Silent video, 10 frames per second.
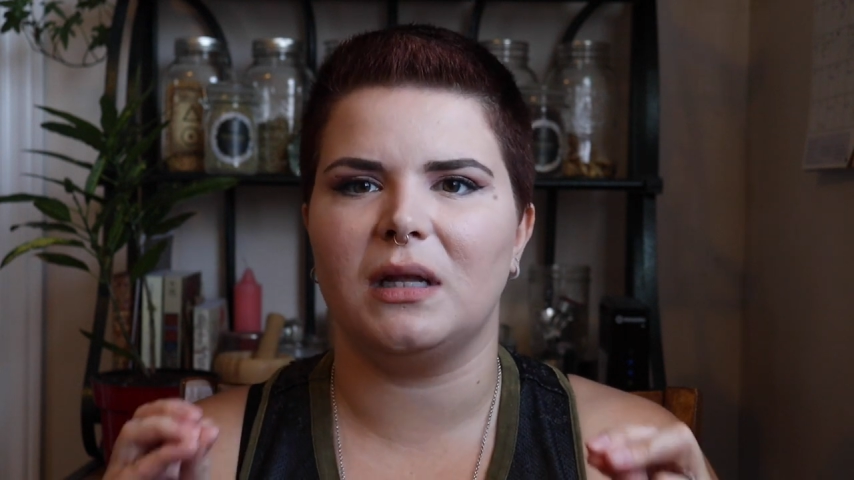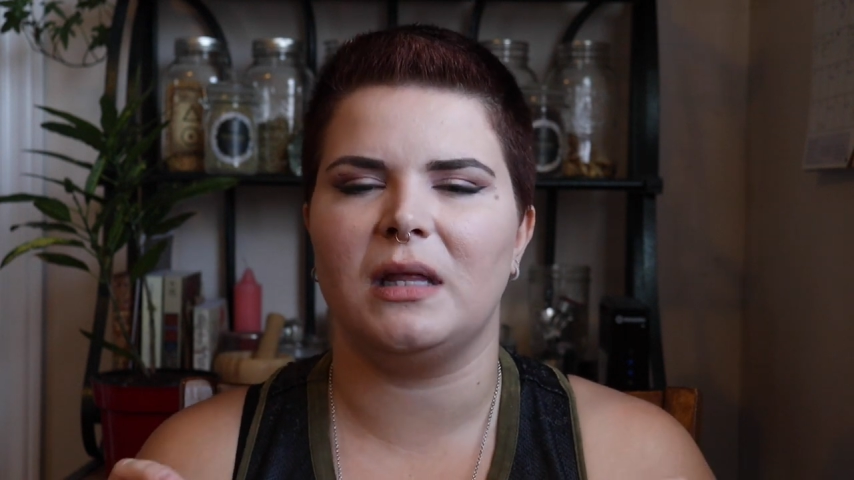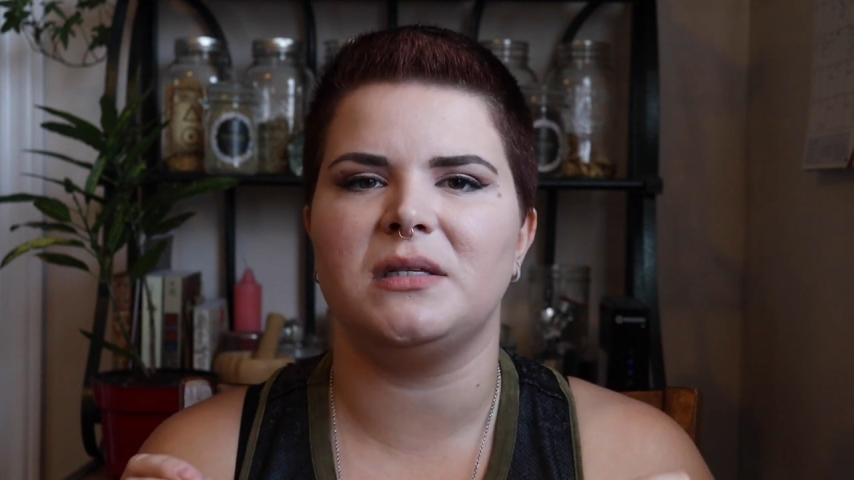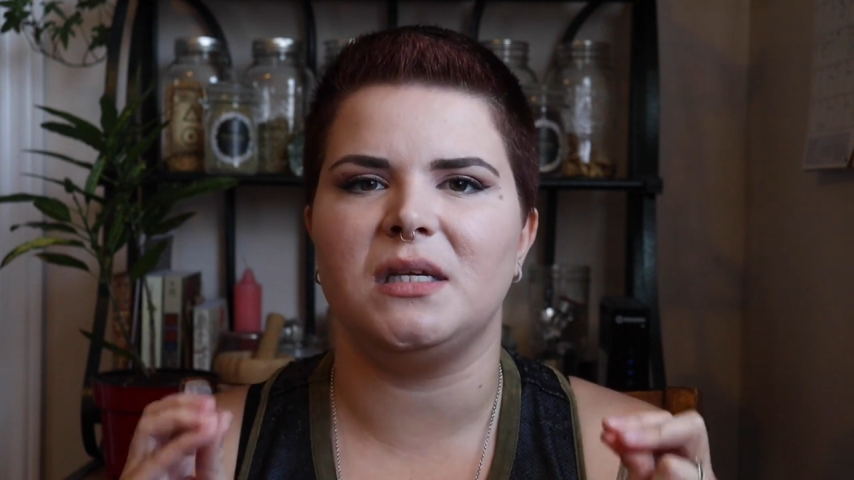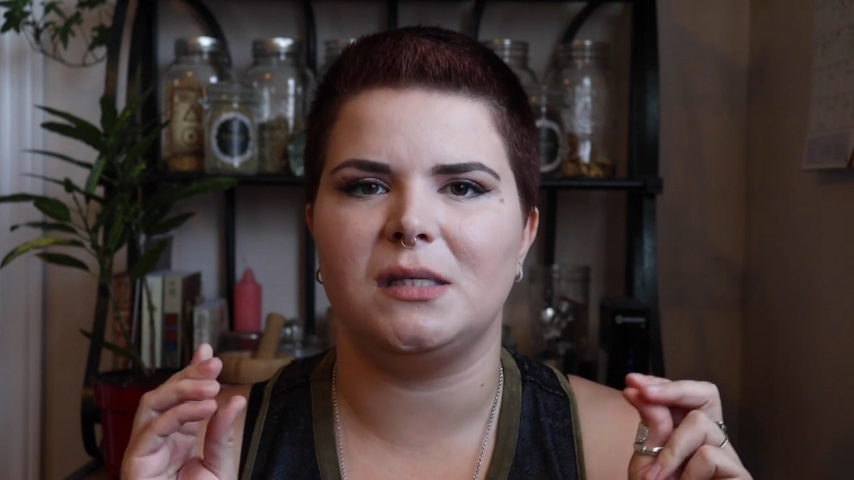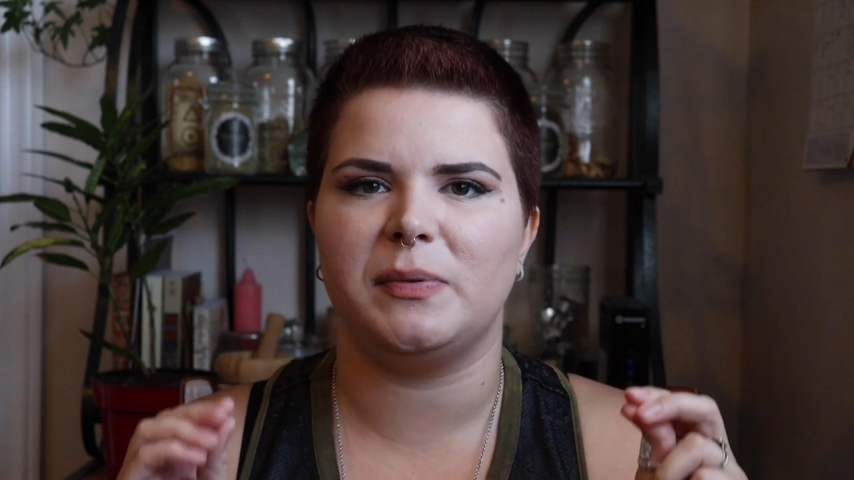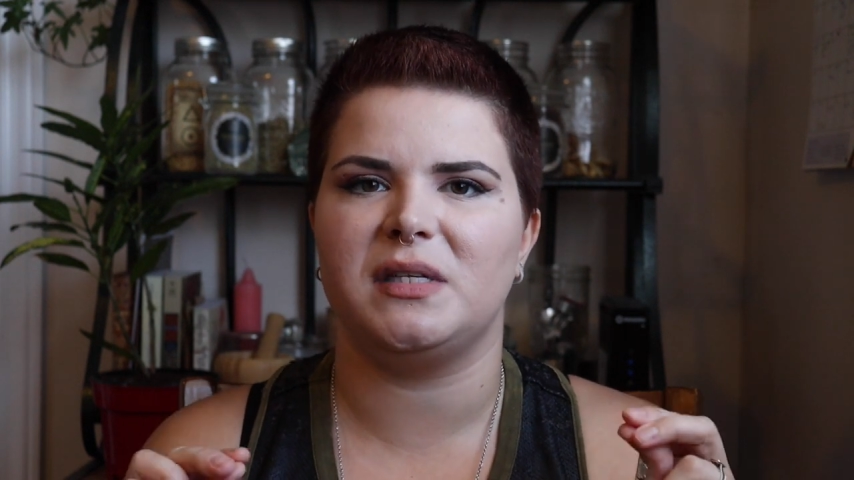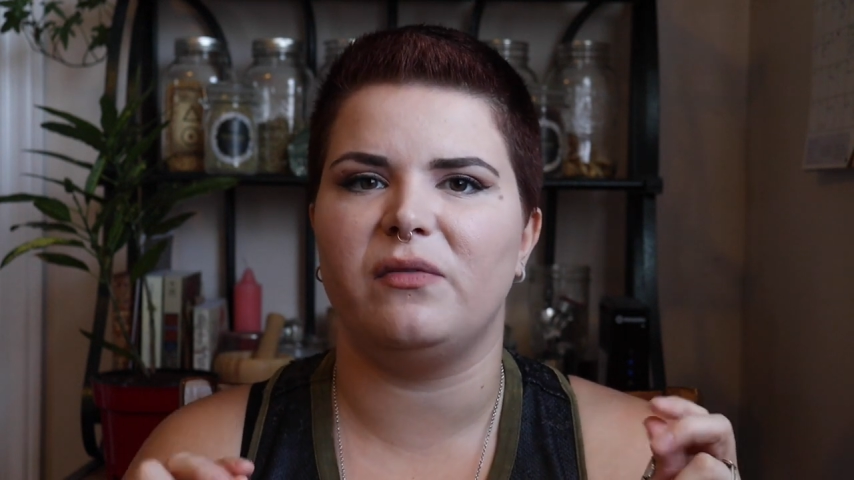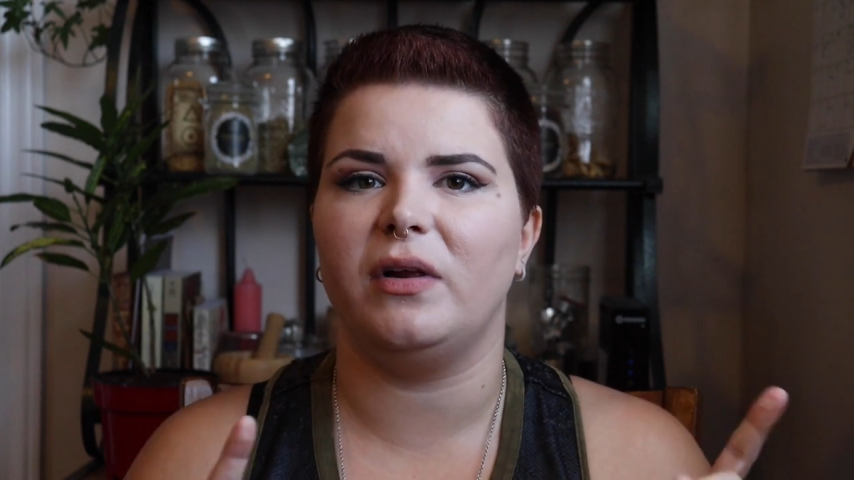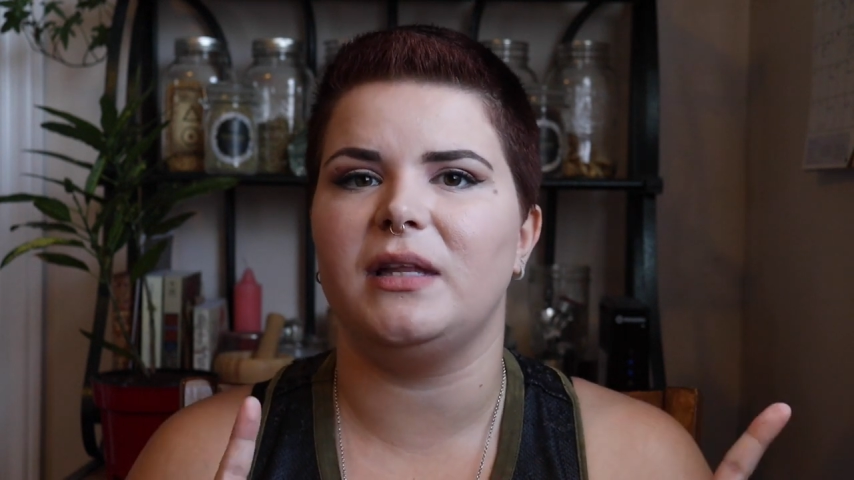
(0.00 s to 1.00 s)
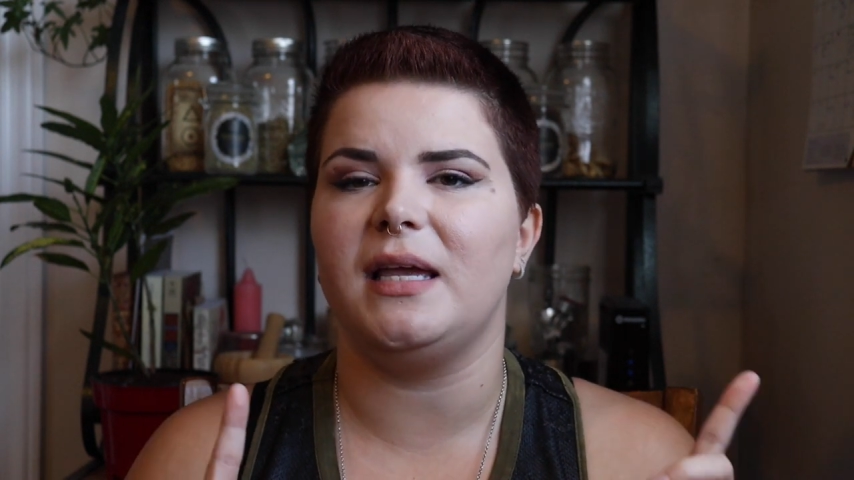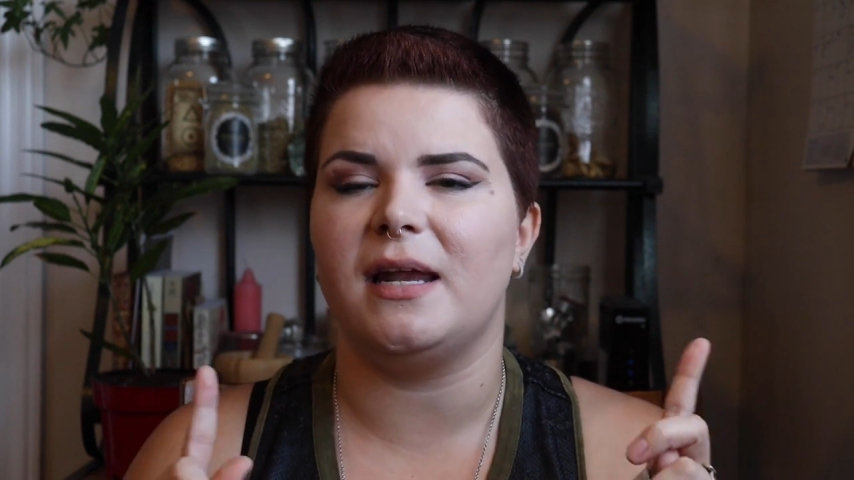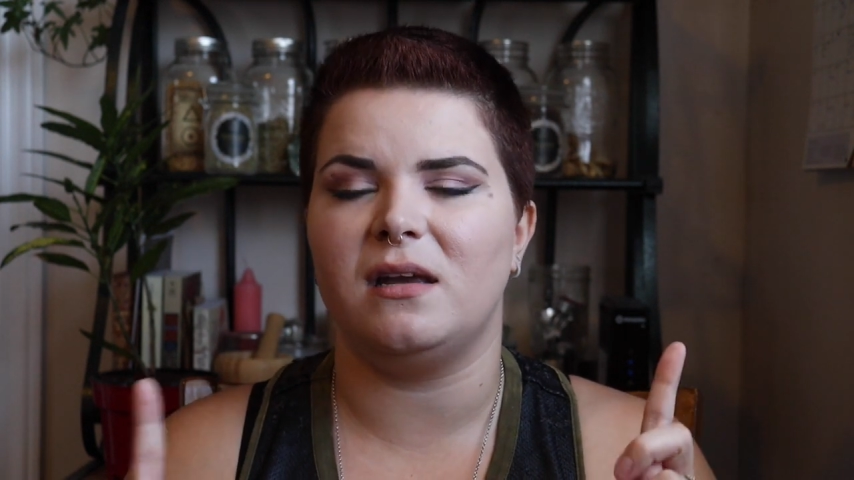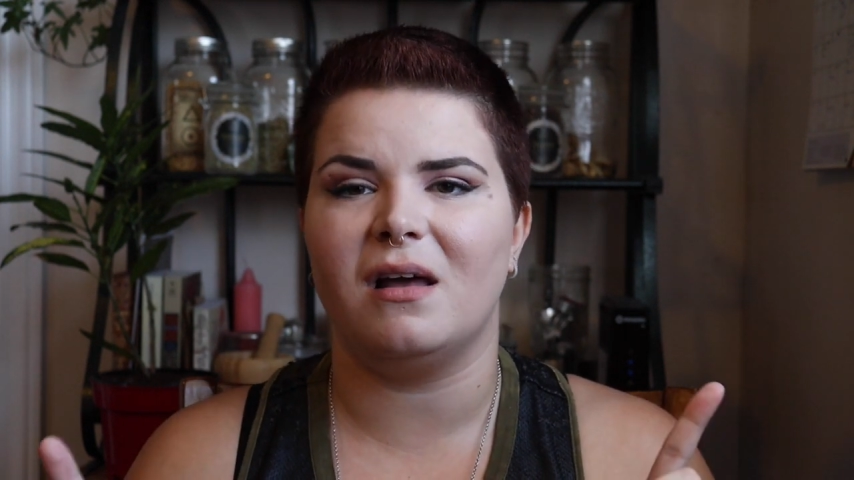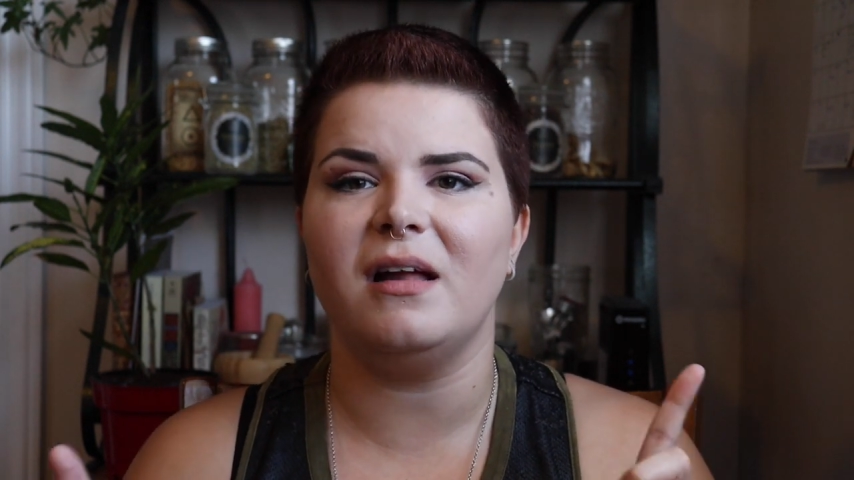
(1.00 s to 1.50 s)
cleansing specifically
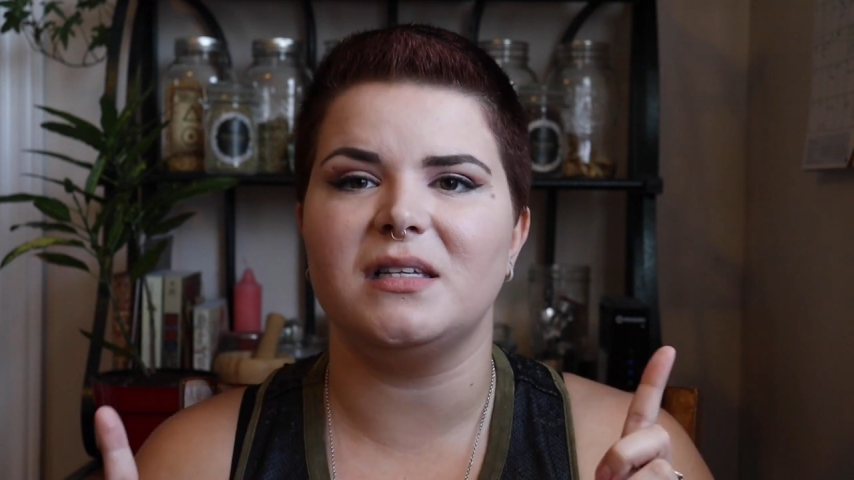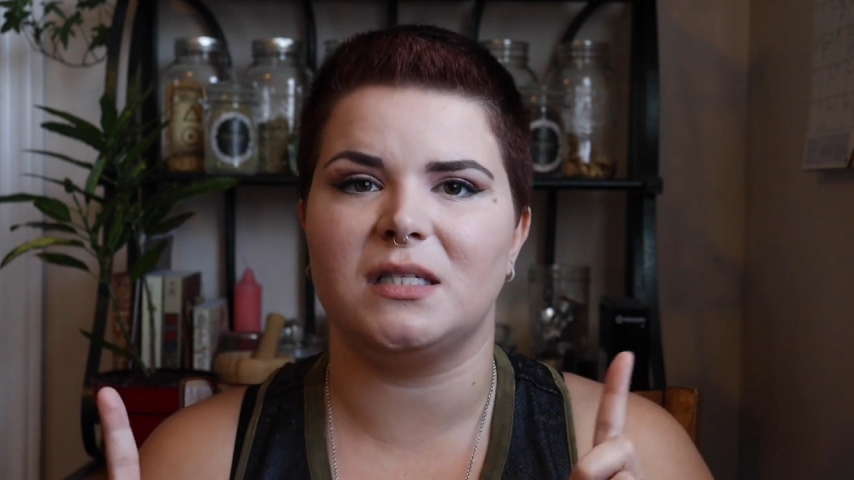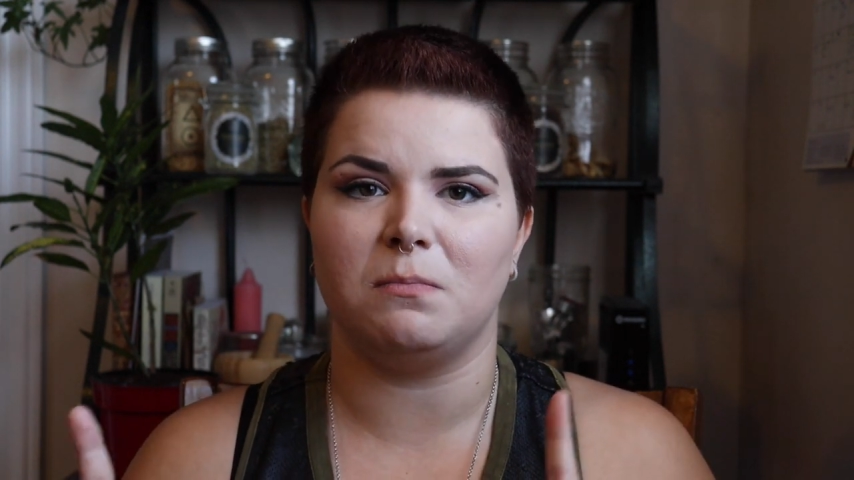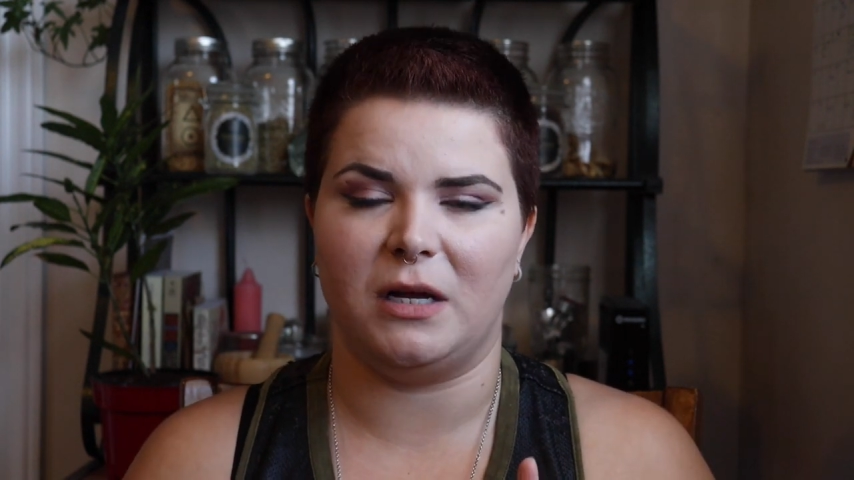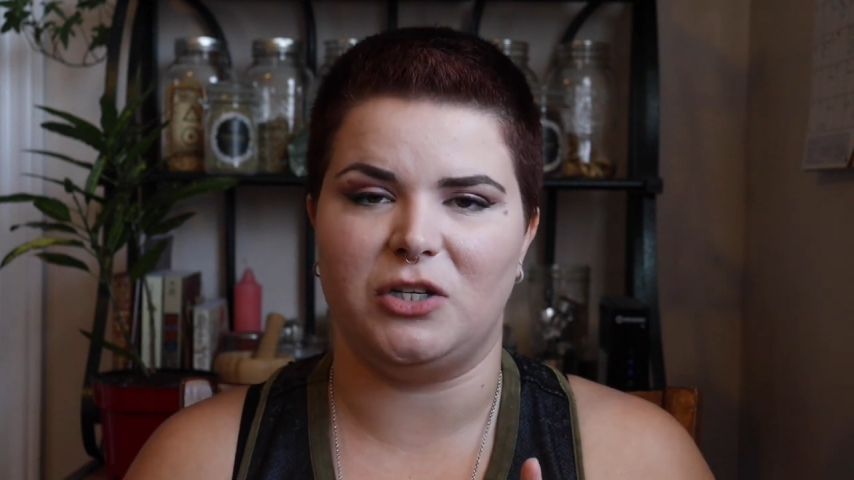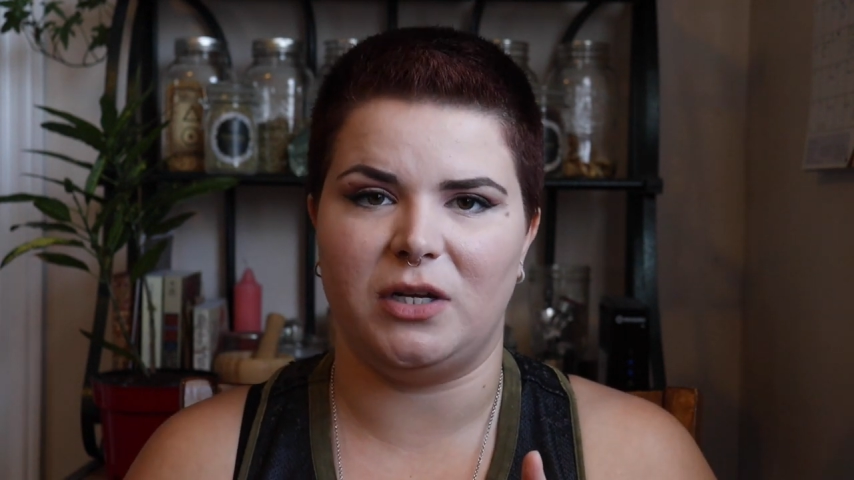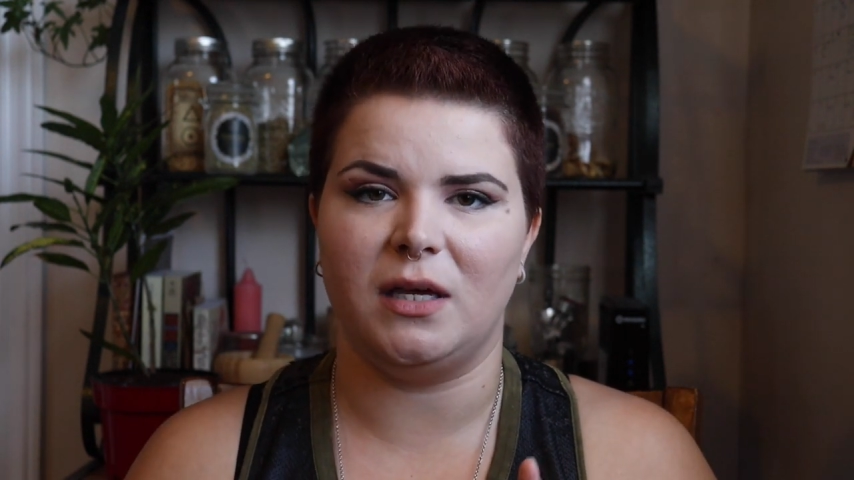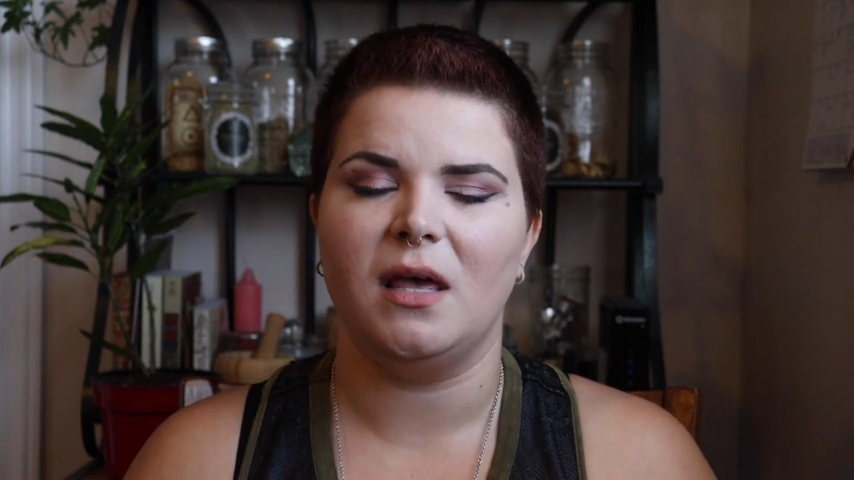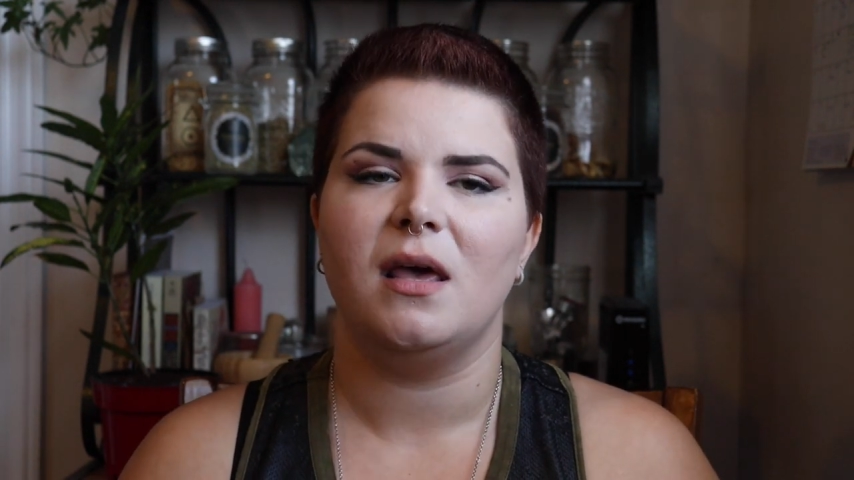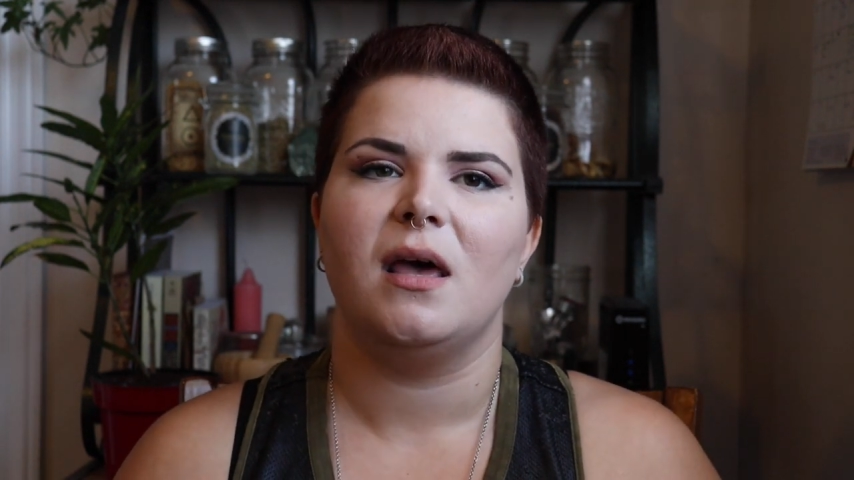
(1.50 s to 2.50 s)
and not smudging